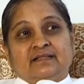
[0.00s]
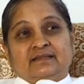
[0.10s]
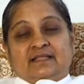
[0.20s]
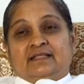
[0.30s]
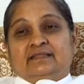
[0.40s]

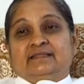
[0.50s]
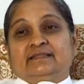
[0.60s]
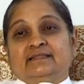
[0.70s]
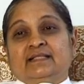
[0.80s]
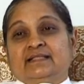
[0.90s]
Dada,
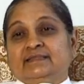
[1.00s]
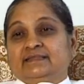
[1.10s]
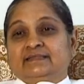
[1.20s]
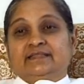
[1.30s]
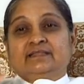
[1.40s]
Dada
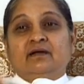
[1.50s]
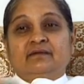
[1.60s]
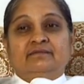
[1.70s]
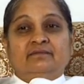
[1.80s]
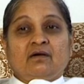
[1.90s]
says,
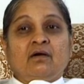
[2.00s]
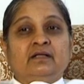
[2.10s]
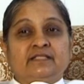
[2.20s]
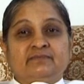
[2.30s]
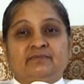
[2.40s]

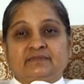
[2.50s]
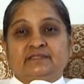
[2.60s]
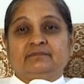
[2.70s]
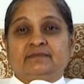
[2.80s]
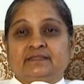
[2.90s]
all
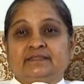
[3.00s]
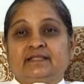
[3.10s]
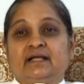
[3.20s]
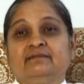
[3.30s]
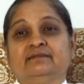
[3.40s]

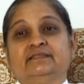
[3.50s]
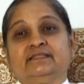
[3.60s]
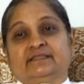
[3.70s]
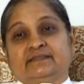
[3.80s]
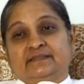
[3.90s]
responsibility I will
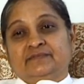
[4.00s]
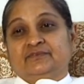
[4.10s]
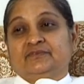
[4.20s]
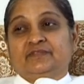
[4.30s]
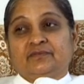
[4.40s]
take
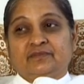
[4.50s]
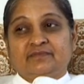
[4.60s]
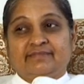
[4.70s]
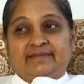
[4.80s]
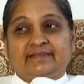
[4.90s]
if you say only
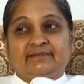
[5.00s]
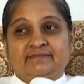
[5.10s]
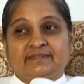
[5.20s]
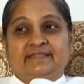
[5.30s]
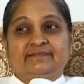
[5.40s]
five
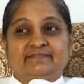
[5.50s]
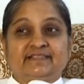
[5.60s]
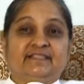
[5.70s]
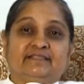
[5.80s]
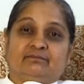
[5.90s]
times a day,
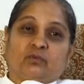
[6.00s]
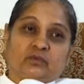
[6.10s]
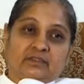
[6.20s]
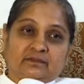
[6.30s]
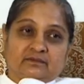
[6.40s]
every day, morning.